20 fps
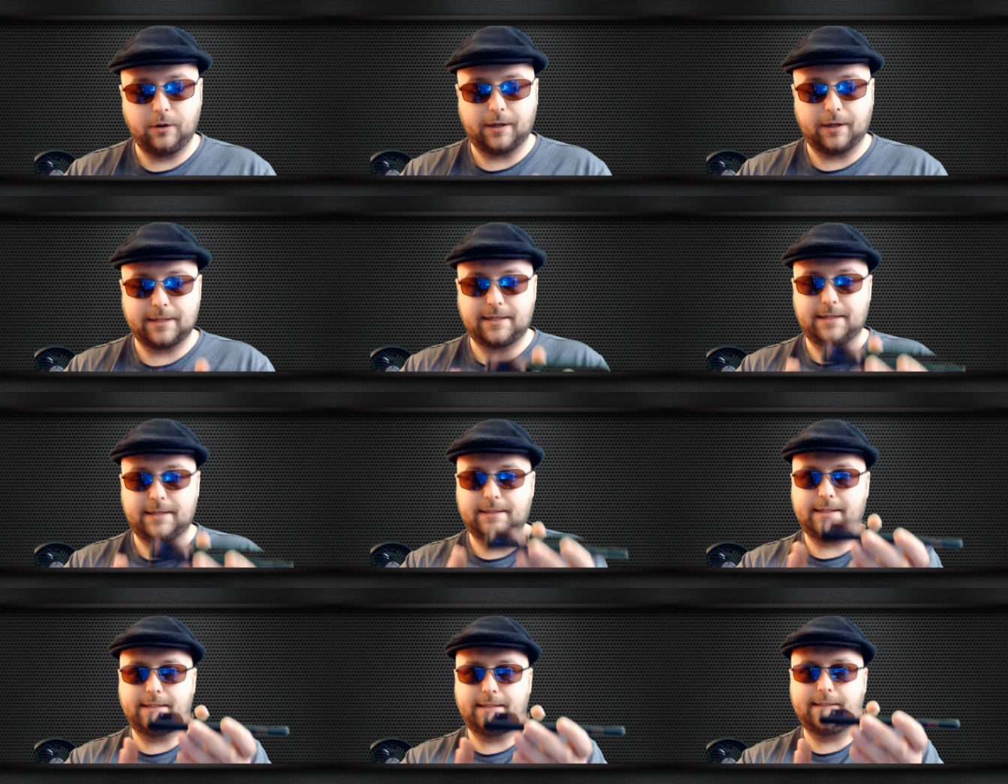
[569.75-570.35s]
Like I
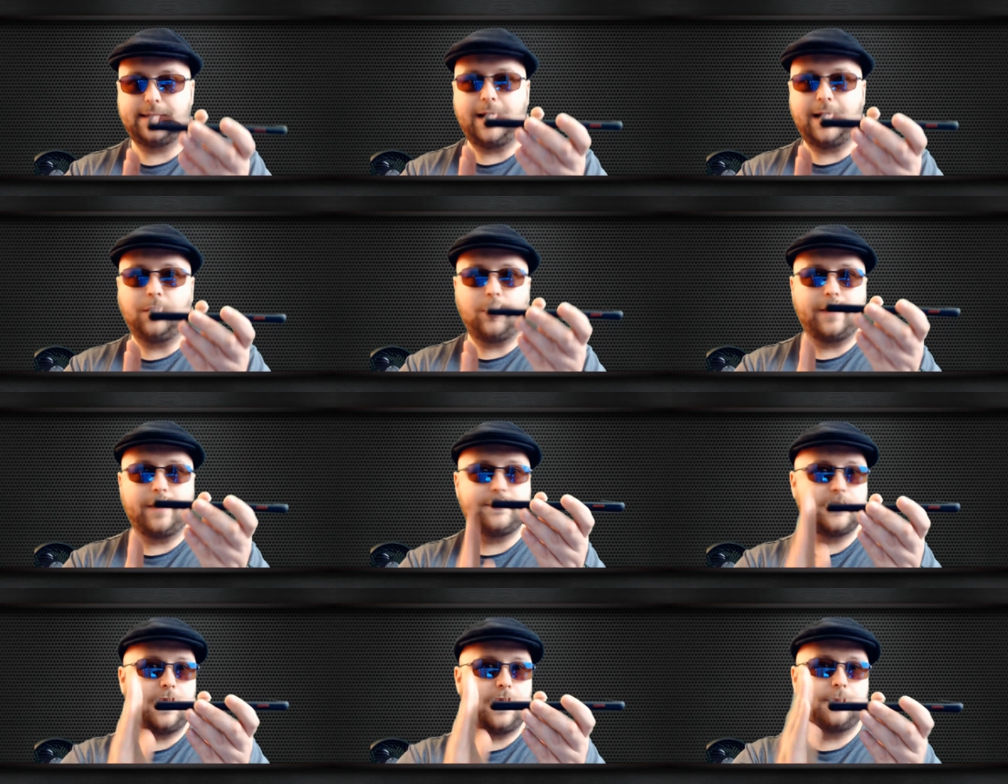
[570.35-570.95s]
said, it's in sound
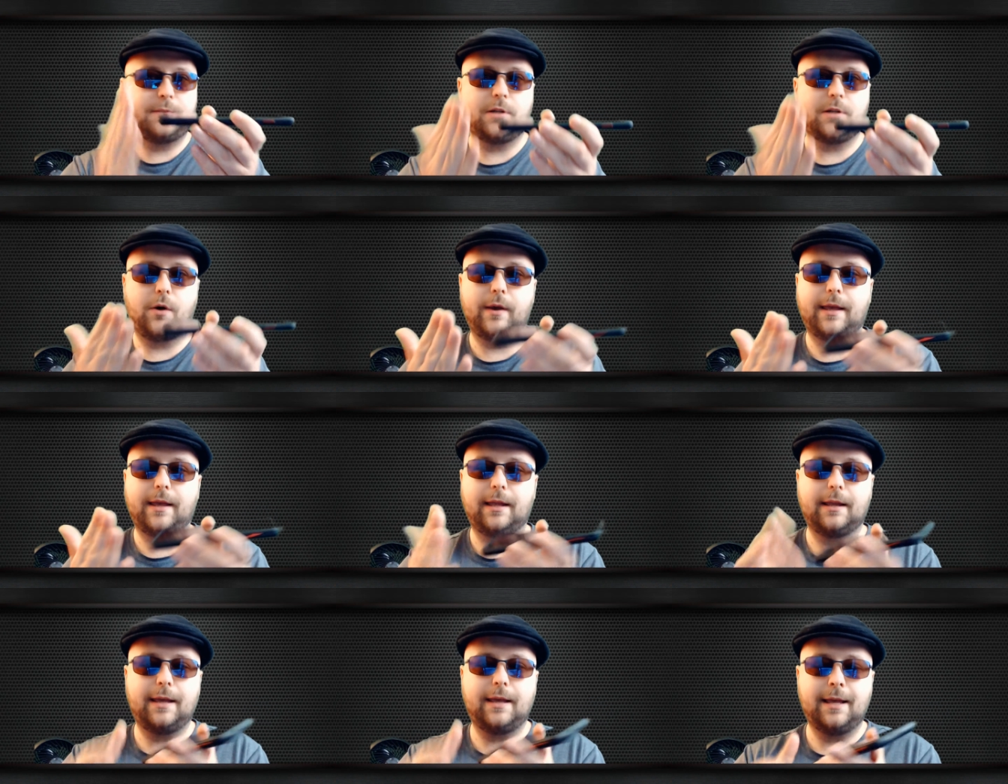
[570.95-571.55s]
waves up, so it
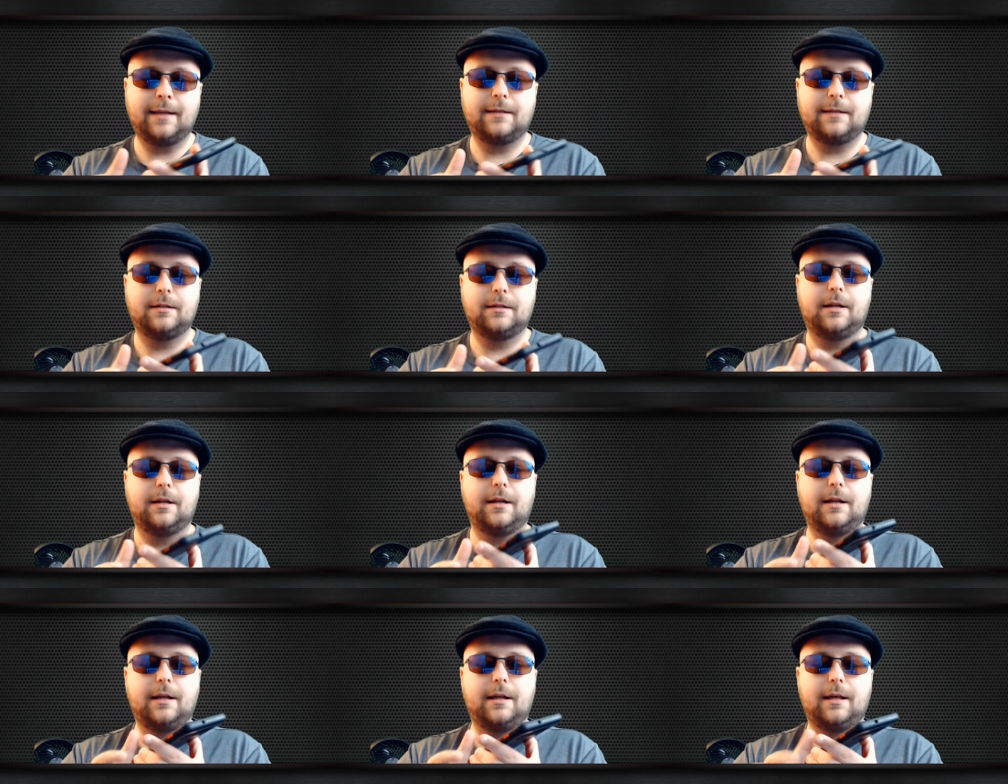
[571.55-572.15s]
can get
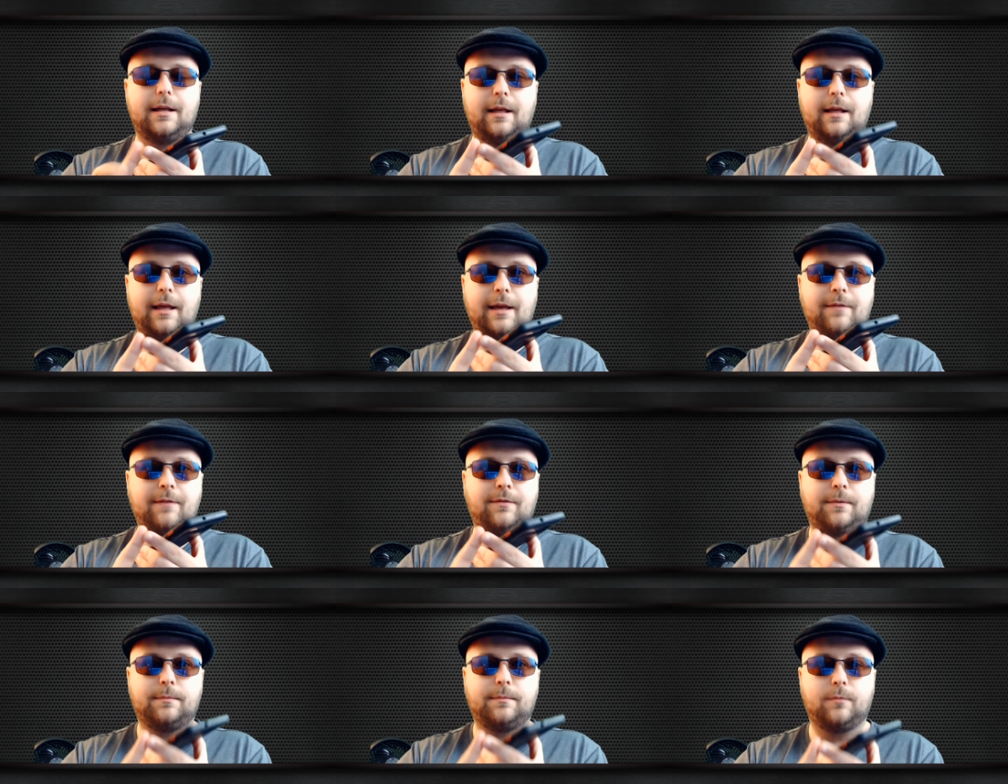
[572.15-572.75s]

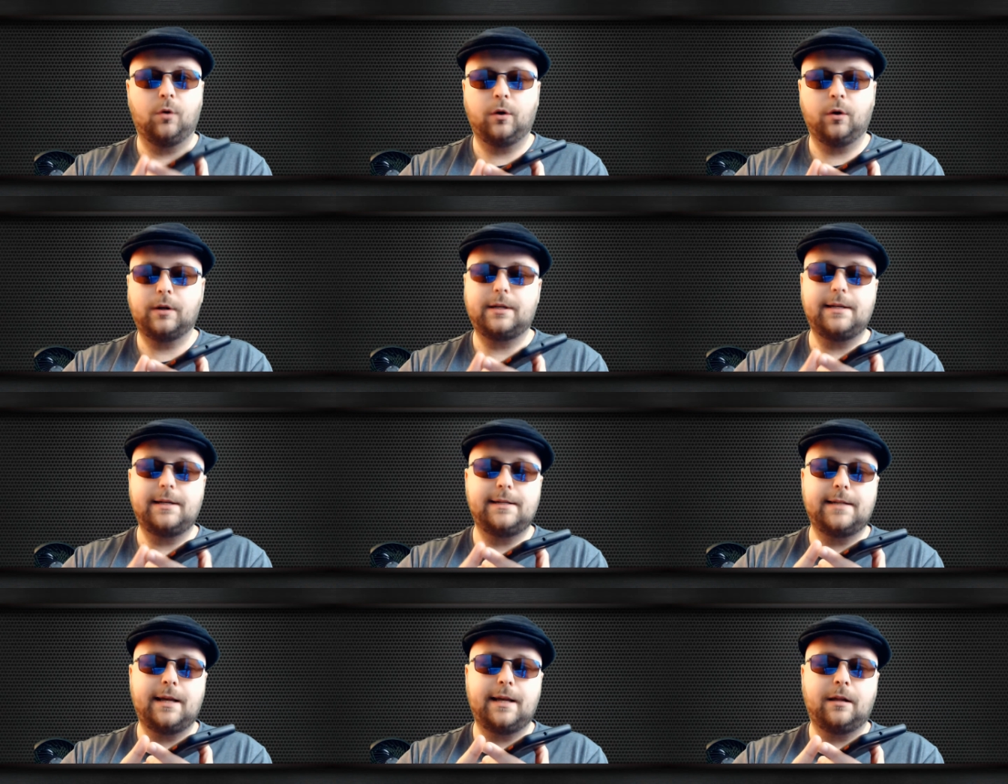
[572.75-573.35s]
even more
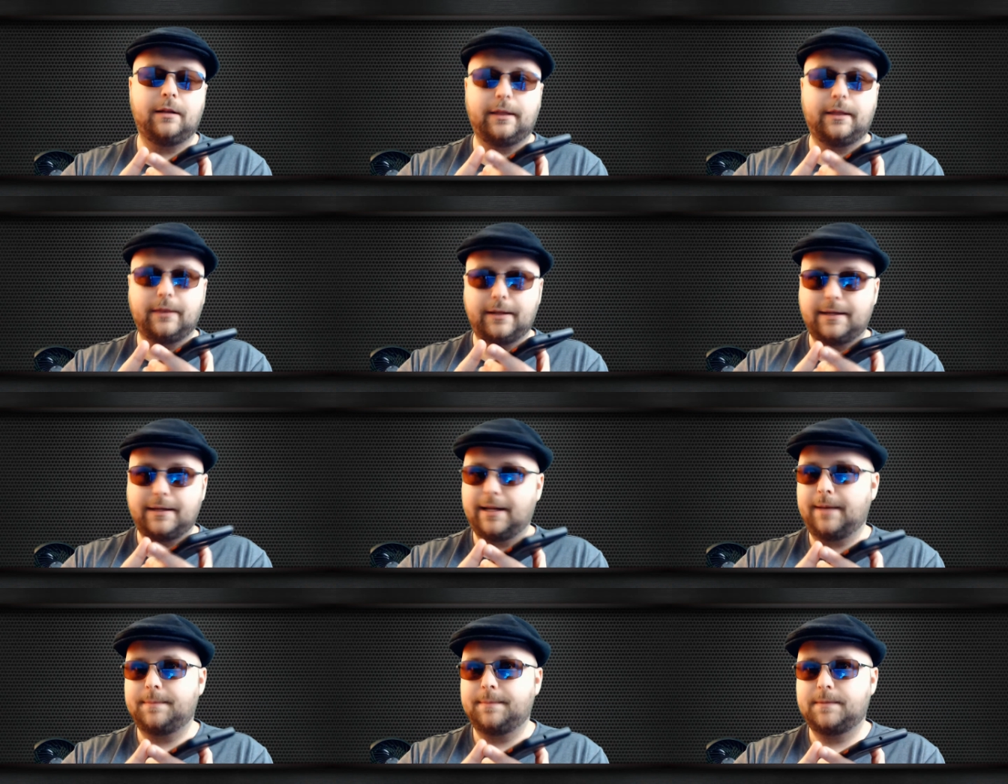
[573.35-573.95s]
detail in the
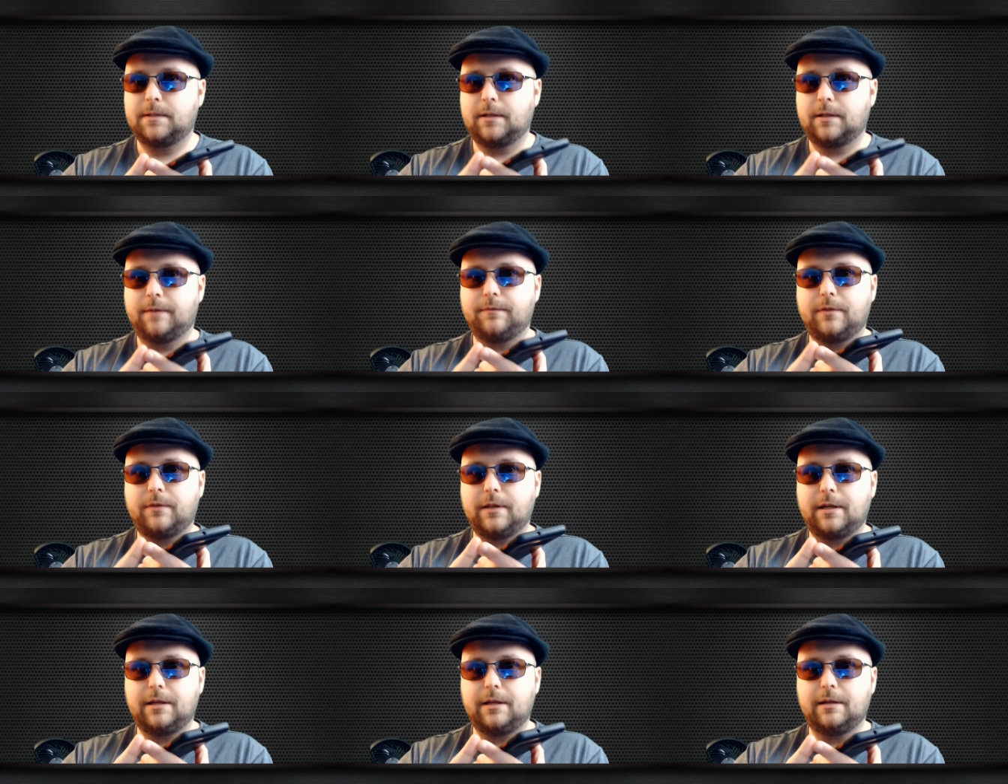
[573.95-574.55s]
depths
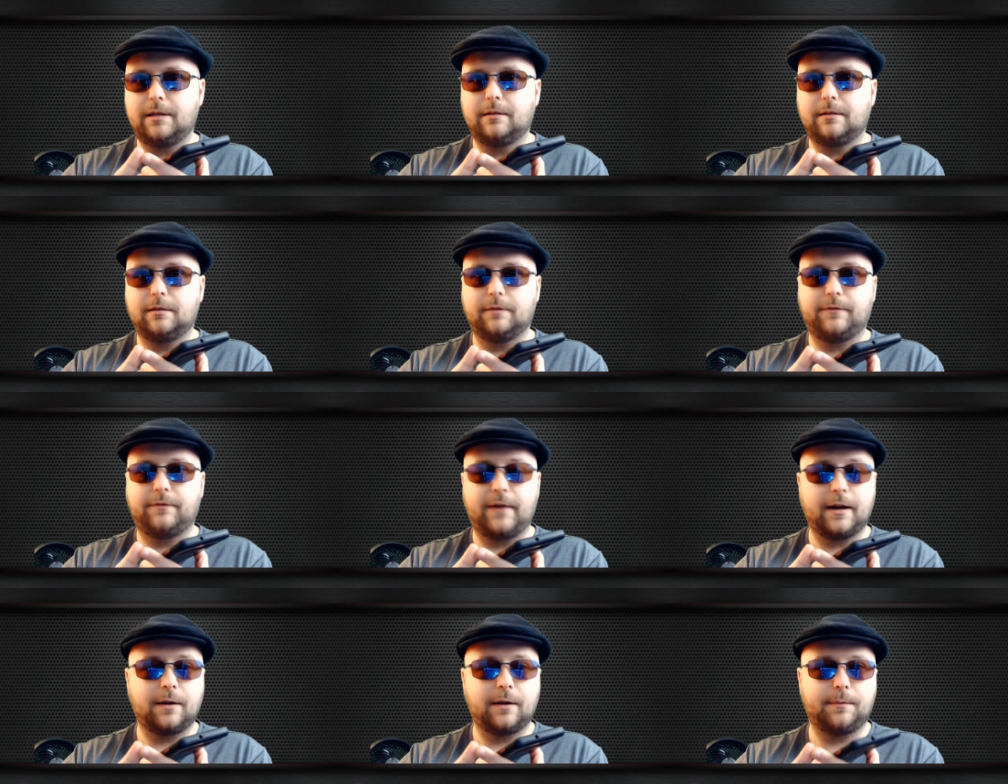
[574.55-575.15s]
of the
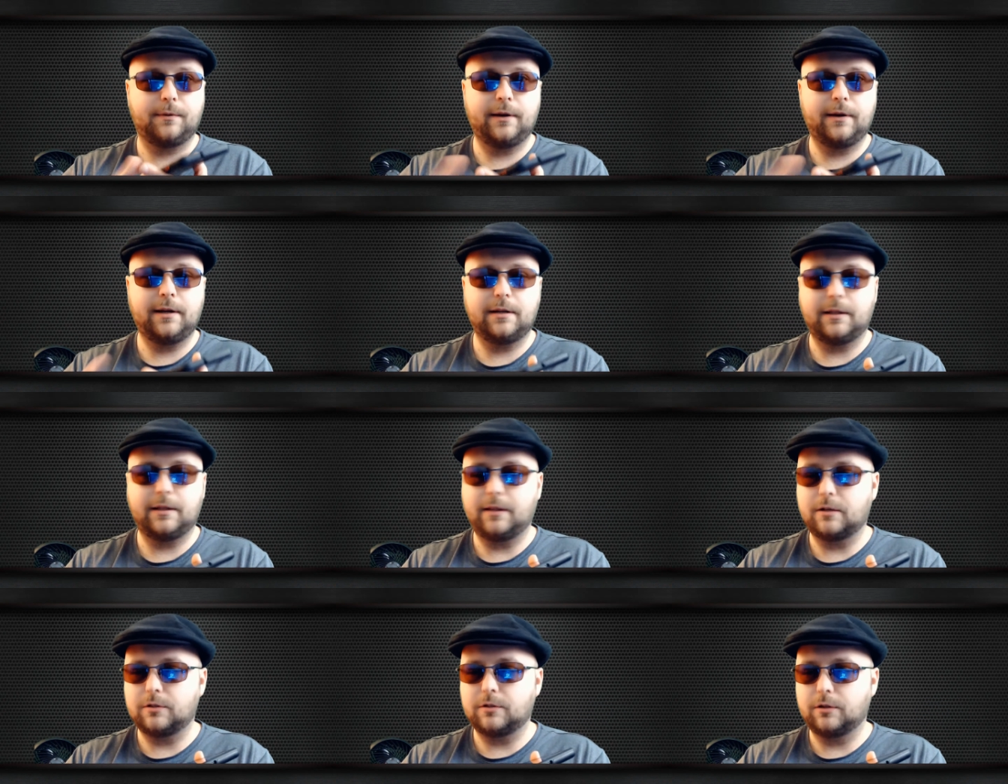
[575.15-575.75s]
fingerprint
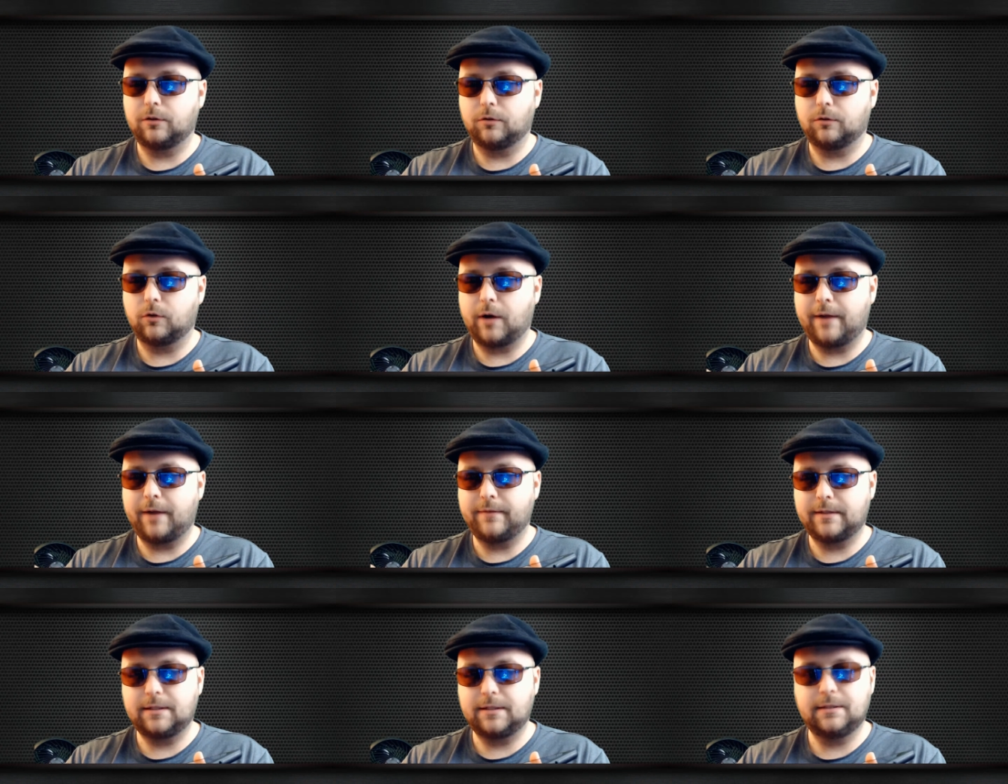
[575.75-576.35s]
and those little
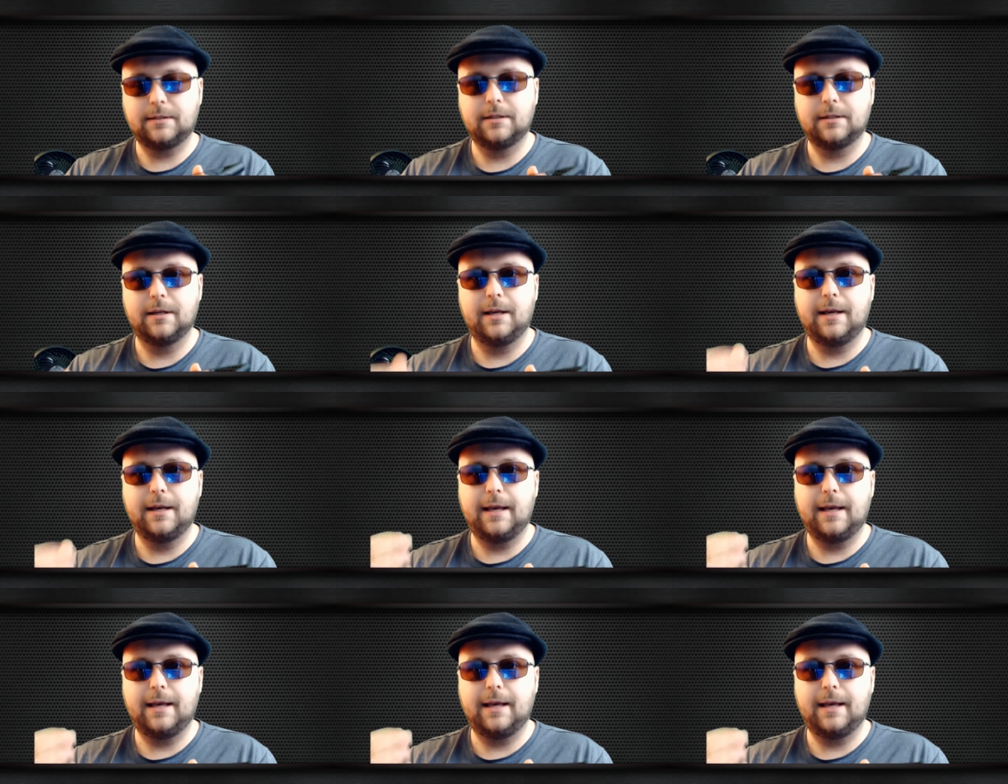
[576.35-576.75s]
crevices,